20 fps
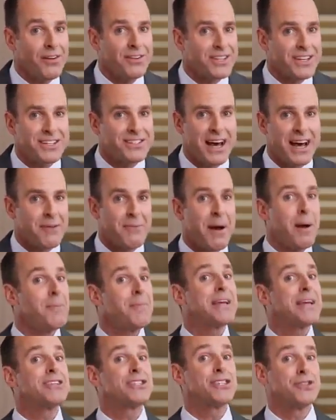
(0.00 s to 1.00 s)
See, it's not about
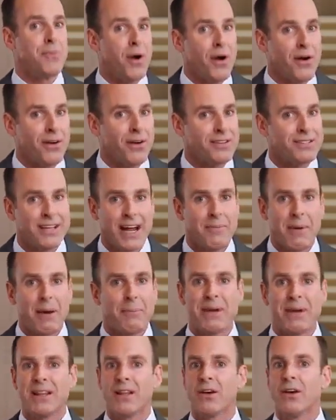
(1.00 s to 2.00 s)
being smart. It's not about
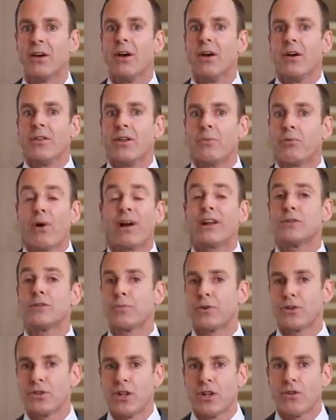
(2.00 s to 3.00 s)
being the brightest
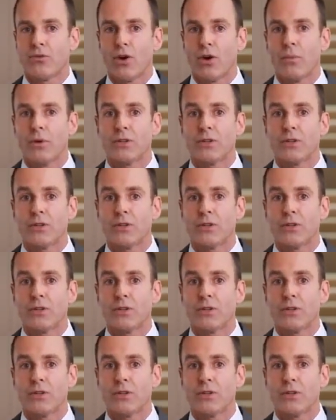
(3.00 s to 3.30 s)
person in the room.